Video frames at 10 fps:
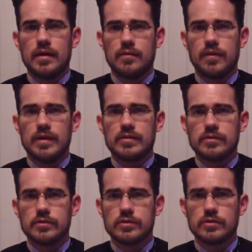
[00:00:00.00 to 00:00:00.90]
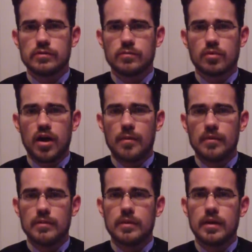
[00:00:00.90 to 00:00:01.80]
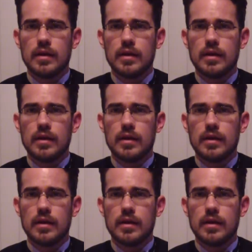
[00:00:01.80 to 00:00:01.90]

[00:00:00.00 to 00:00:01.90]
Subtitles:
and find a solution to a problem